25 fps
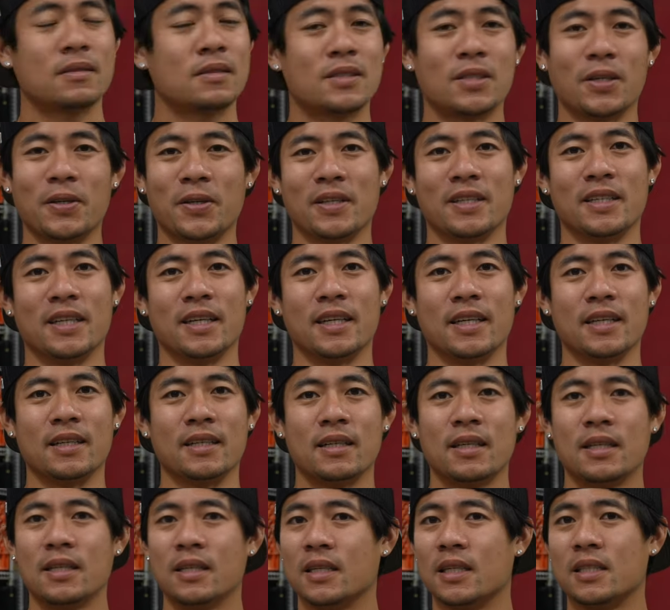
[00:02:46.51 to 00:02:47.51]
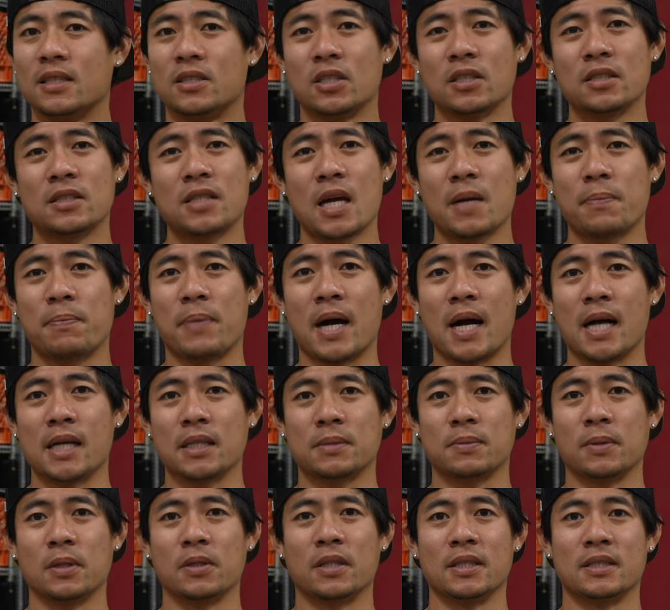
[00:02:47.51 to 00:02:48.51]
So you get it. It's just not
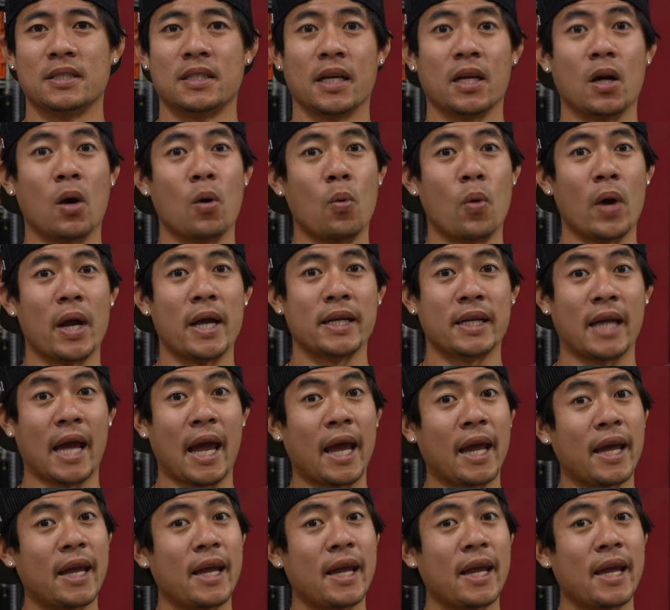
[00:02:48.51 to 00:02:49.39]
possible to stay awake